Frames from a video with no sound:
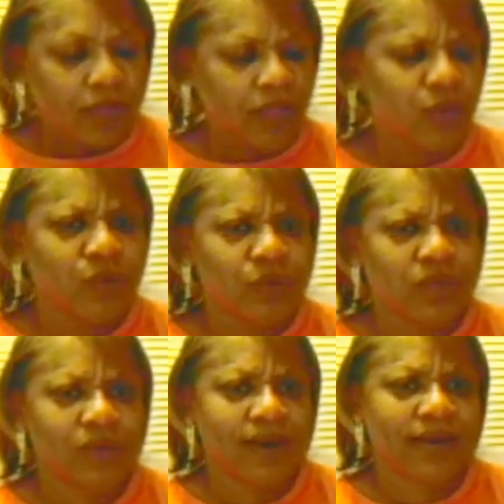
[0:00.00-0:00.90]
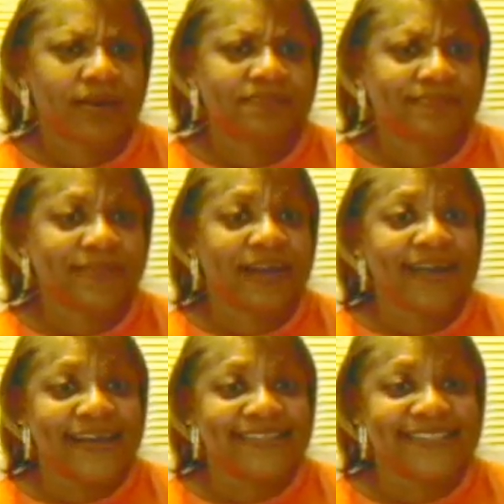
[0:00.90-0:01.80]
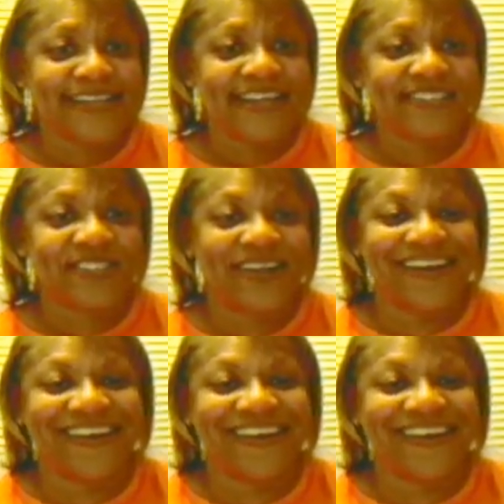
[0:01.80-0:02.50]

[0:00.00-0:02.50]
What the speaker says: you are not a teenager,